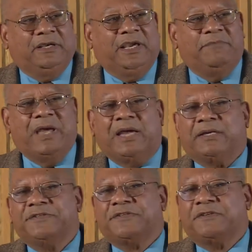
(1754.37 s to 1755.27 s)
came
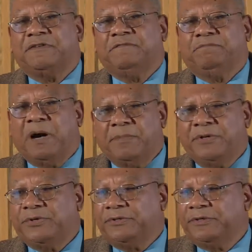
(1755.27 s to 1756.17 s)
back and served
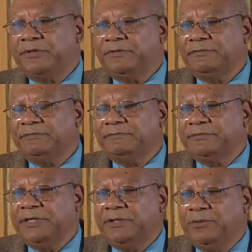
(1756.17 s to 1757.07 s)
Barbancourt
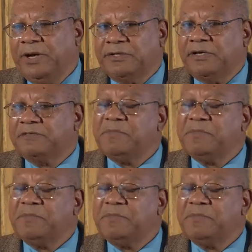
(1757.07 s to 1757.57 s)
in the White House.